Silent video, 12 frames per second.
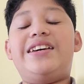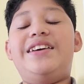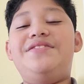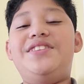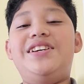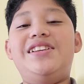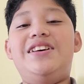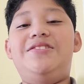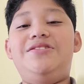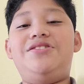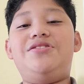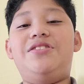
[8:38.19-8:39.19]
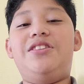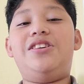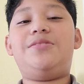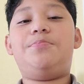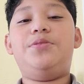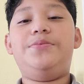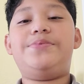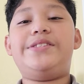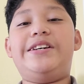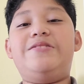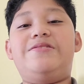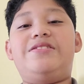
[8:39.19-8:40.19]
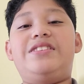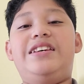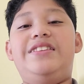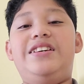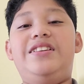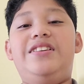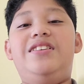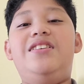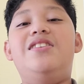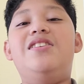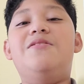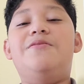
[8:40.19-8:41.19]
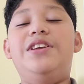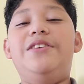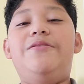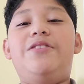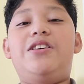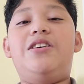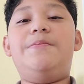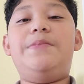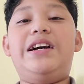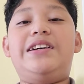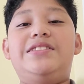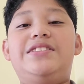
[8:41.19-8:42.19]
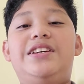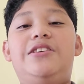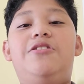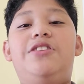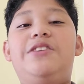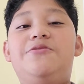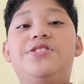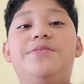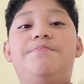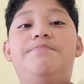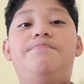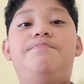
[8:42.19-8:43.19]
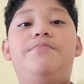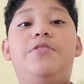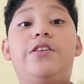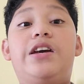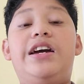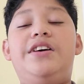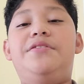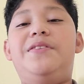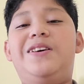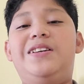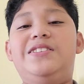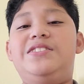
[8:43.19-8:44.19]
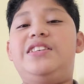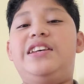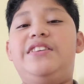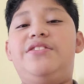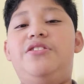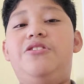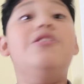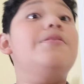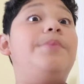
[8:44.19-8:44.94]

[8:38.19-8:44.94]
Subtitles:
and then I would do a lot of poop sounds, and then Woody would come back and say, oh, that was a, okay, I'm not gonna say it though.